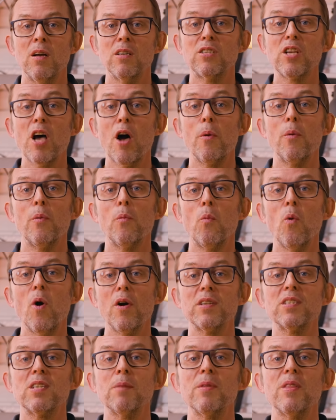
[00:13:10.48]
So,
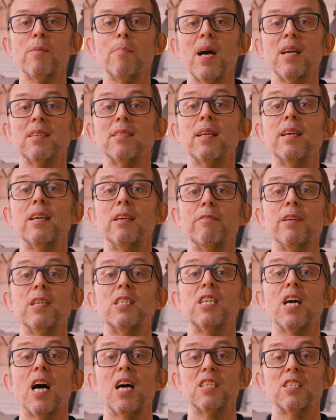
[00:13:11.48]
what are some of the best
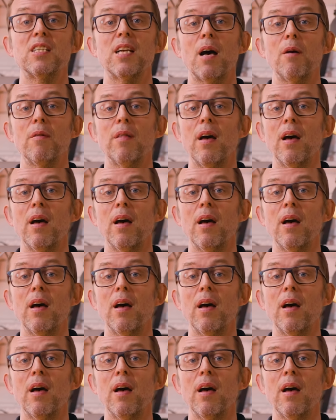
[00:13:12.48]
EV chargers out